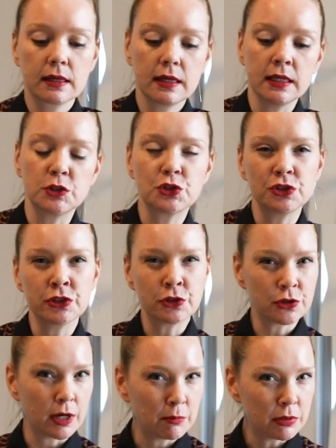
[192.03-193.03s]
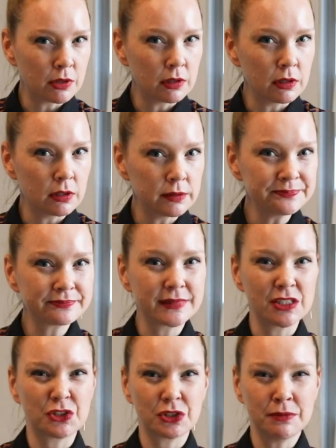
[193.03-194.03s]
It shouldn't crumble,
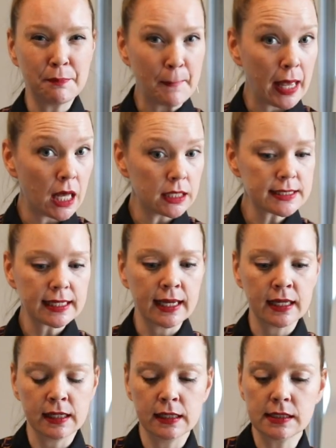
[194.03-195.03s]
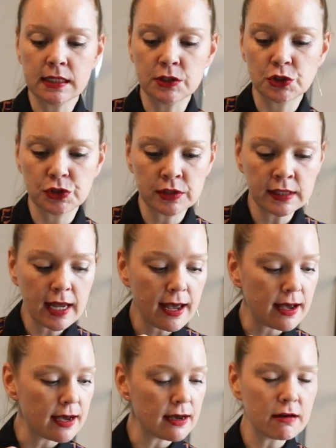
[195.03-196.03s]
it shouldn't melt, and it shouldn't
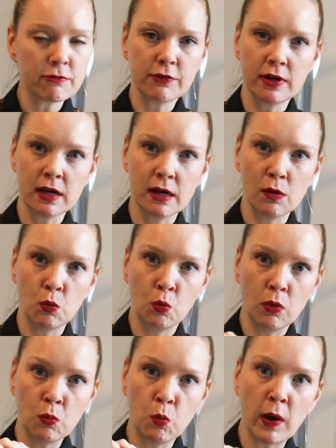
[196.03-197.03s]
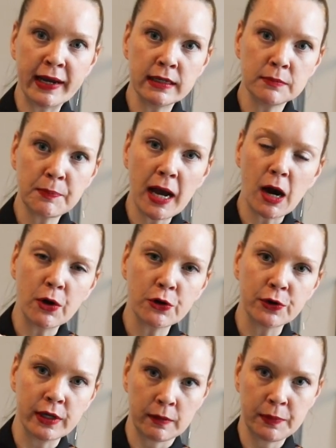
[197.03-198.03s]
have a white
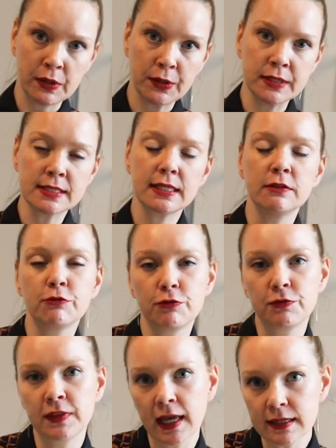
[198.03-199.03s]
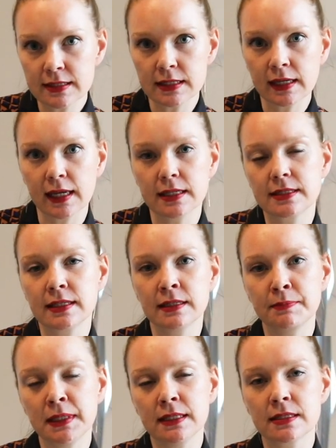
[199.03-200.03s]
powdery appearance. If that is the case, it
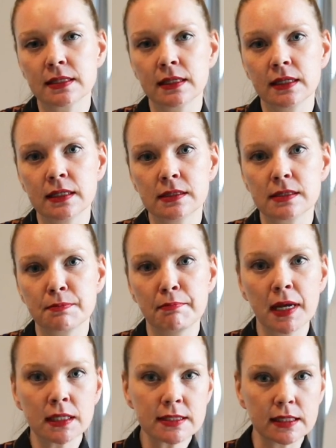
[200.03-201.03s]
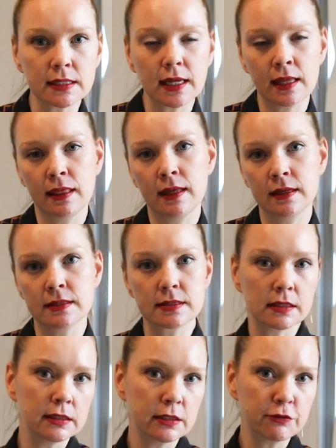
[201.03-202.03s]
means that it's melted and then
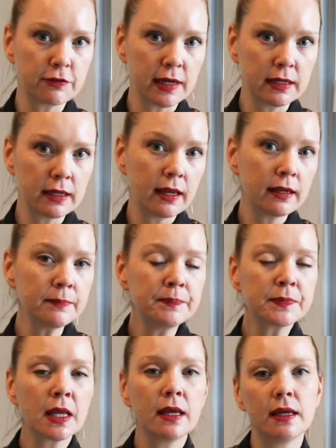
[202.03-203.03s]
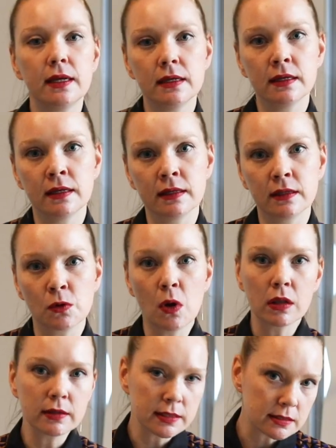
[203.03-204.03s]
solidified again. The
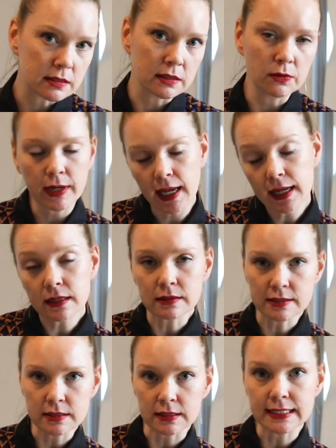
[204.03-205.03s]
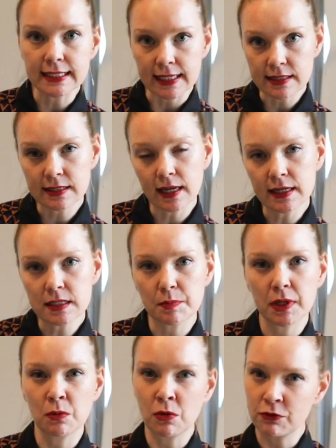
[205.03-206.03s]
quality is still okay, it'll still taste nice,
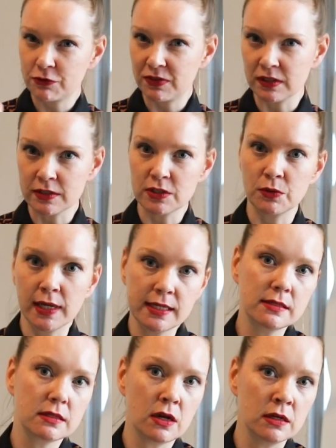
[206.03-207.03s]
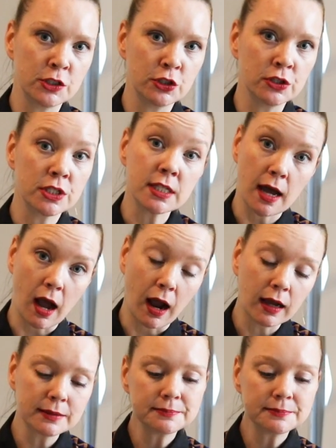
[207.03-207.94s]
but it won't feel so nice on your tongue.